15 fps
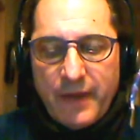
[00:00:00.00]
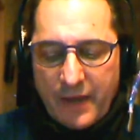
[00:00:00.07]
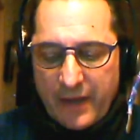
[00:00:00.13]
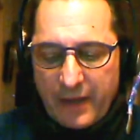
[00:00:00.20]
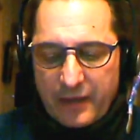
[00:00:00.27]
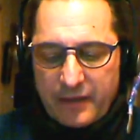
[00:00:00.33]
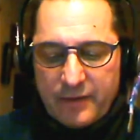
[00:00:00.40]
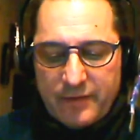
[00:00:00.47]

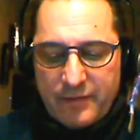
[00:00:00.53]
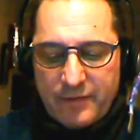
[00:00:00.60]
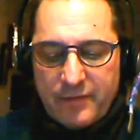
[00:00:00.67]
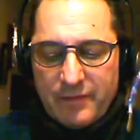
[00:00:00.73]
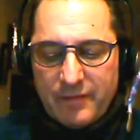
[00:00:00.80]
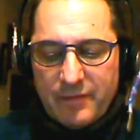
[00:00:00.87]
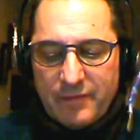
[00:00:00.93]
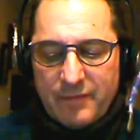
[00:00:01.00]
And
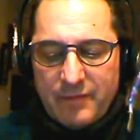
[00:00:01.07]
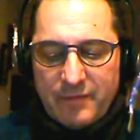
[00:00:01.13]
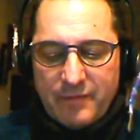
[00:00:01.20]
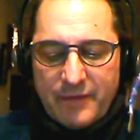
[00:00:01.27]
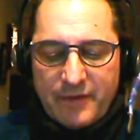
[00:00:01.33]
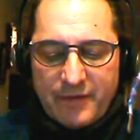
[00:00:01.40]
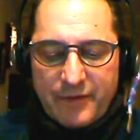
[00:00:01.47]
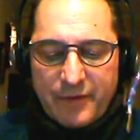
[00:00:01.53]

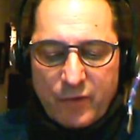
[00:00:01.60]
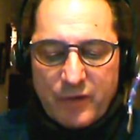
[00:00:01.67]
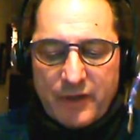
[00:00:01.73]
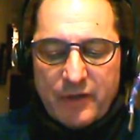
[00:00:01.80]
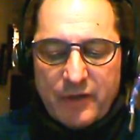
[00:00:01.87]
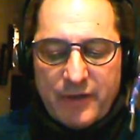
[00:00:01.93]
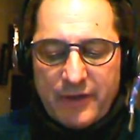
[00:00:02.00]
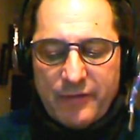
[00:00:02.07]

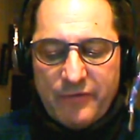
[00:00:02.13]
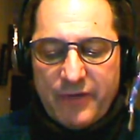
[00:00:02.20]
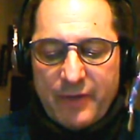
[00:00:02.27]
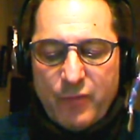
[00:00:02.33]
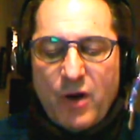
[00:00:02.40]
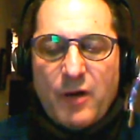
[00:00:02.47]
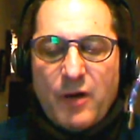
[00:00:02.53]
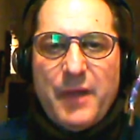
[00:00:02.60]
clearly you'd say
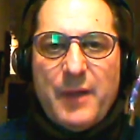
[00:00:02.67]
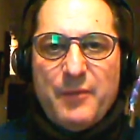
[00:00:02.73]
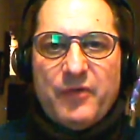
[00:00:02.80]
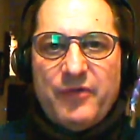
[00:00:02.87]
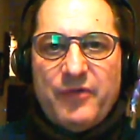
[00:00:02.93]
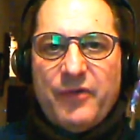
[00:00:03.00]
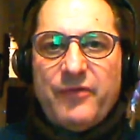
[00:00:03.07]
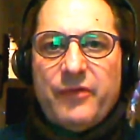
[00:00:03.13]
rock, paper,
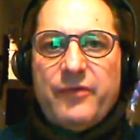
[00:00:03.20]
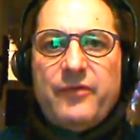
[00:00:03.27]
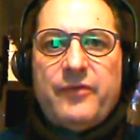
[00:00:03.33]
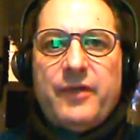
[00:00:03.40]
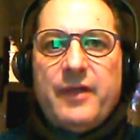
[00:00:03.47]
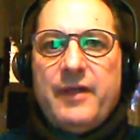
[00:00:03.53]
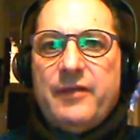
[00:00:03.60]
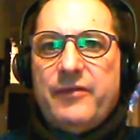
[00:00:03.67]

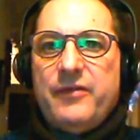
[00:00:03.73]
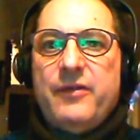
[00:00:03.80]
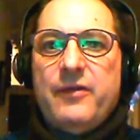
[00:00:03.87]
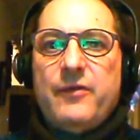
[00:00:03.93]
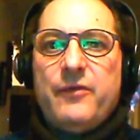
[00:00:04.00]
scissors is,